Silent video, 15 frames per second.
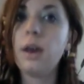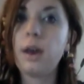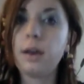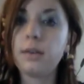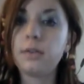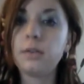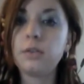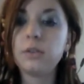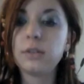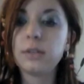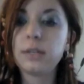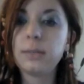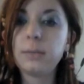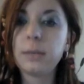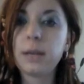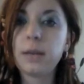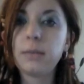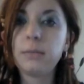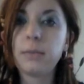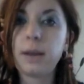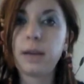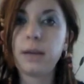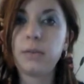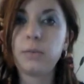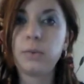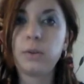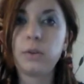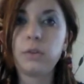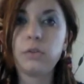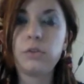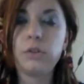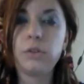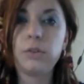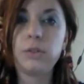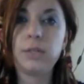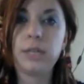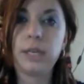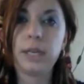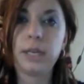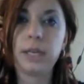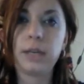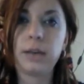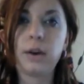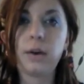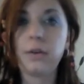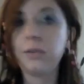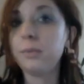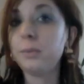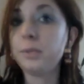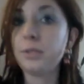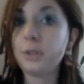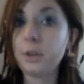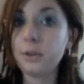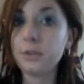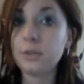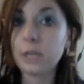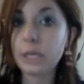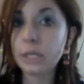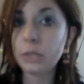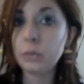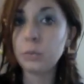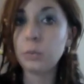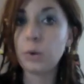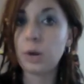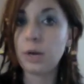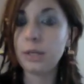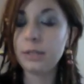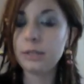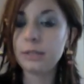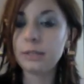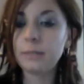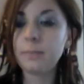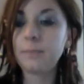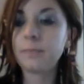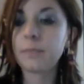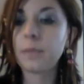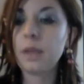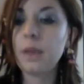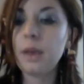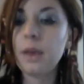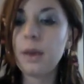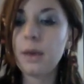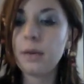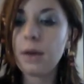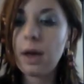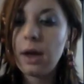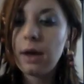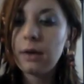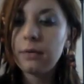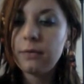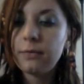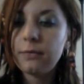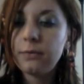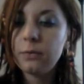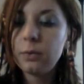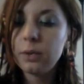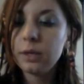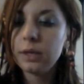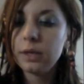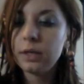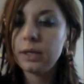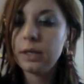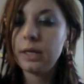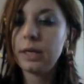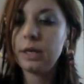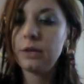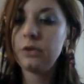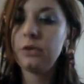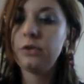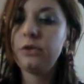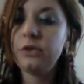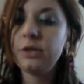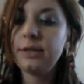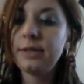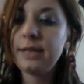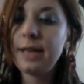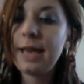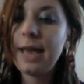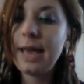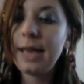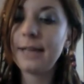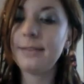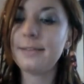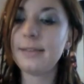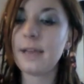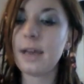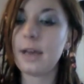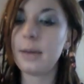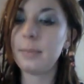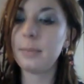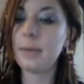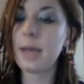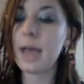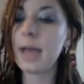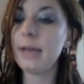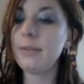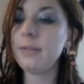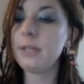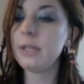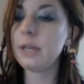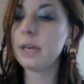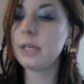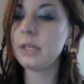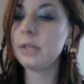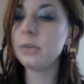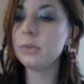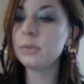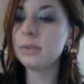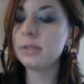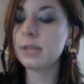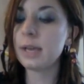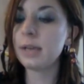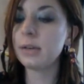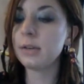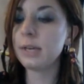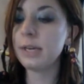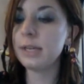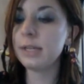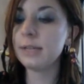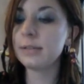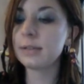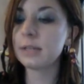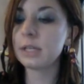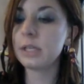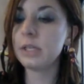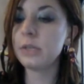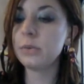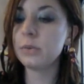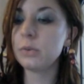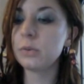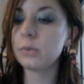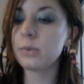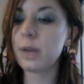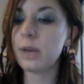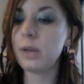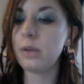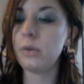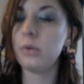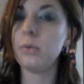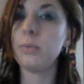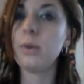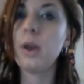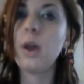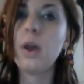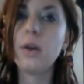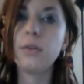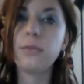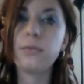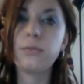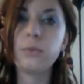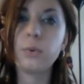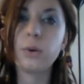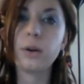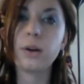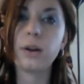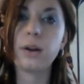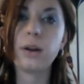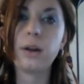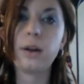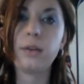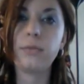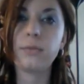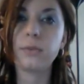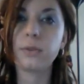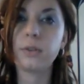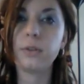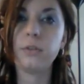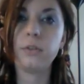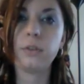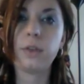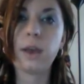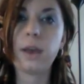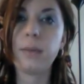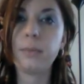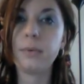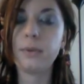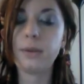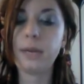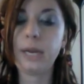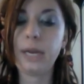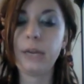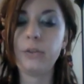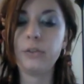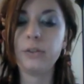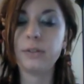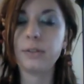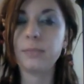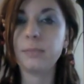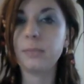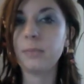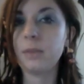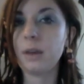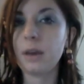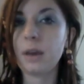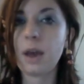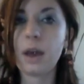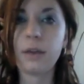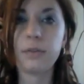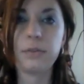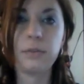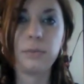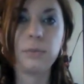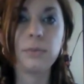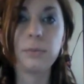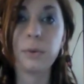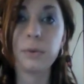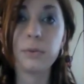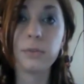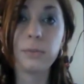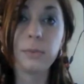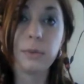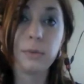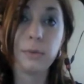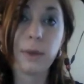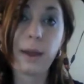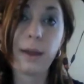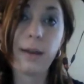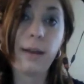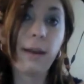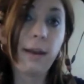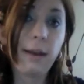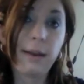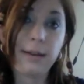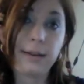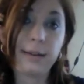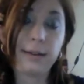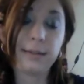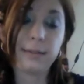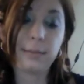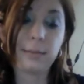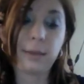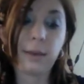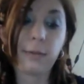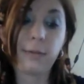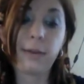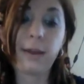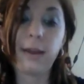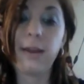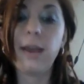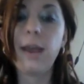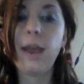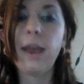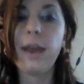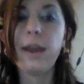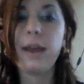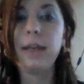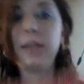So just keep that in mind when you're choosing all the materials that you want. For just a heads up, I created this cute red hoop for a 4th of July parade. Just the costume was supposed to be red. I needed something red, and I